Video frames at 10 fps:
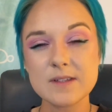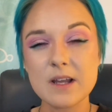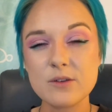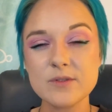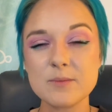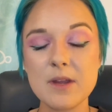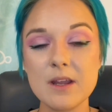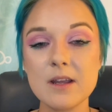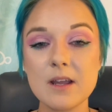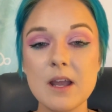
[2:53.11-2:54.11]
that you
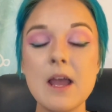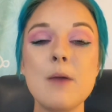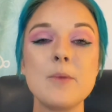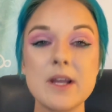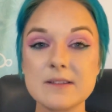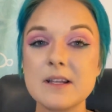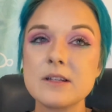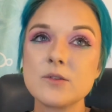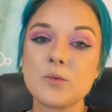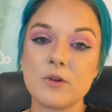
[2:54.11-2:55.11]
speak, because that
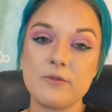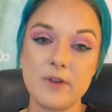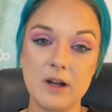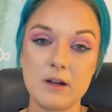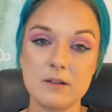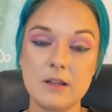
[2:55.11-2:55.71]
is a real fear.